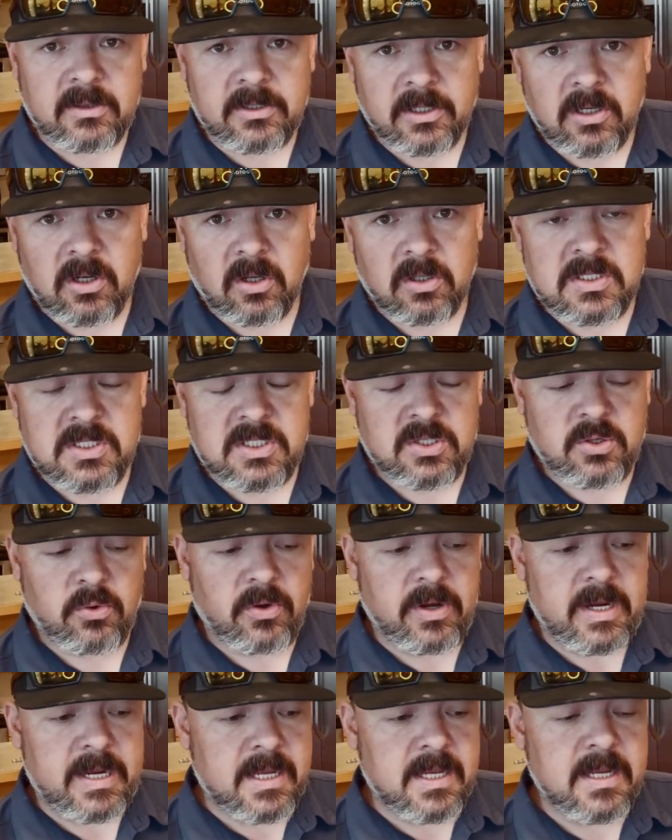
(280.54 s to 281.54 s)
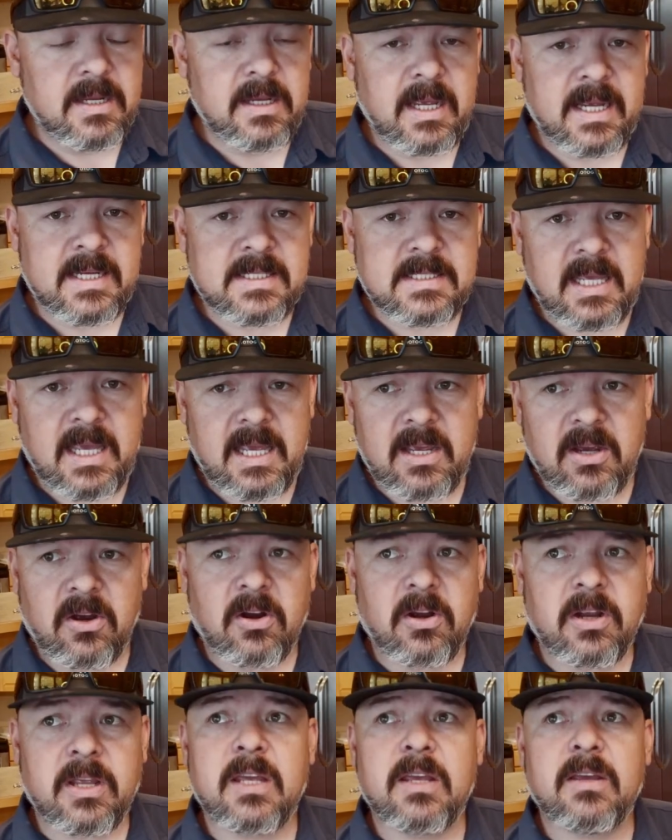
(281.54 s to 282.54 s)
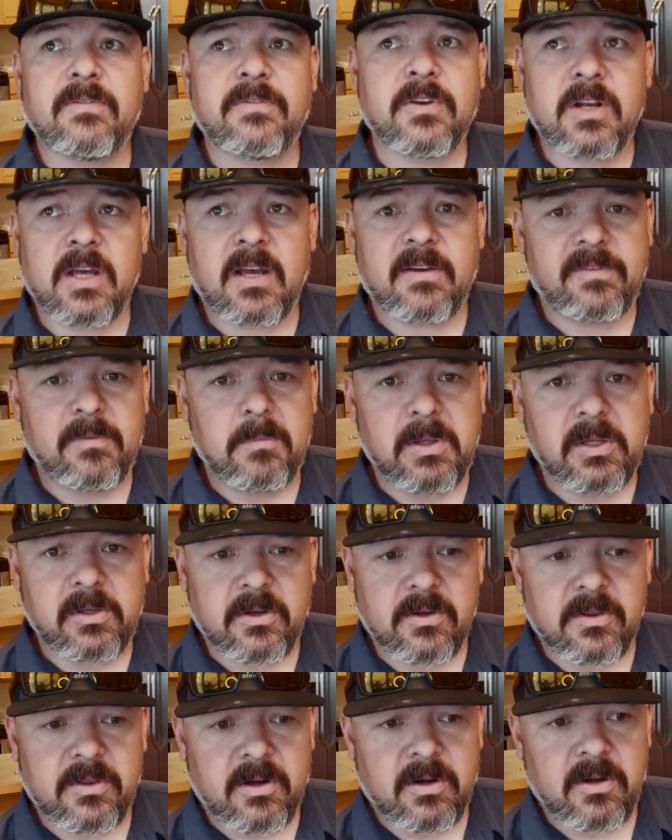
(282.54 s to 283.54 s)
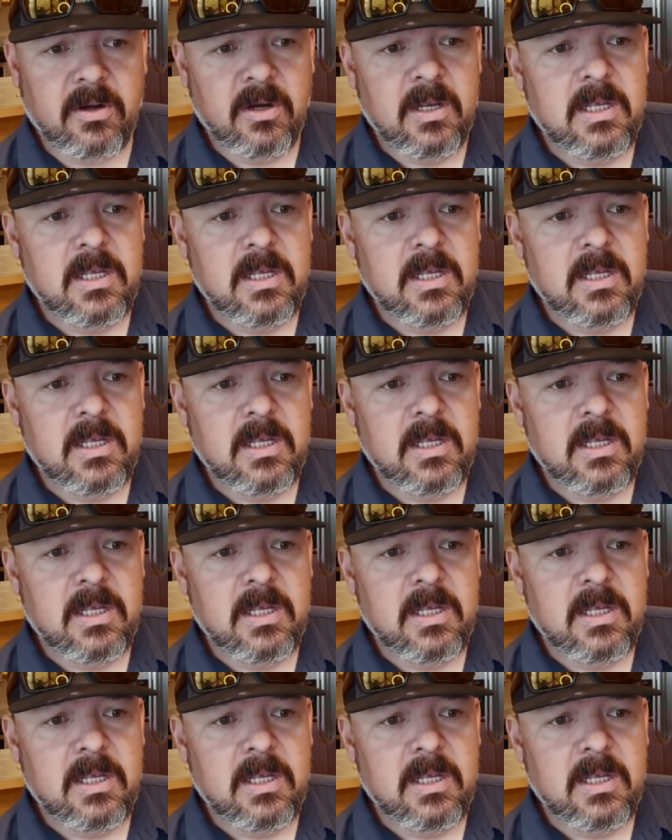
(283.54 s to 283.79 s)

there called Skre, S-K-R-E. If you're not familiar, they're,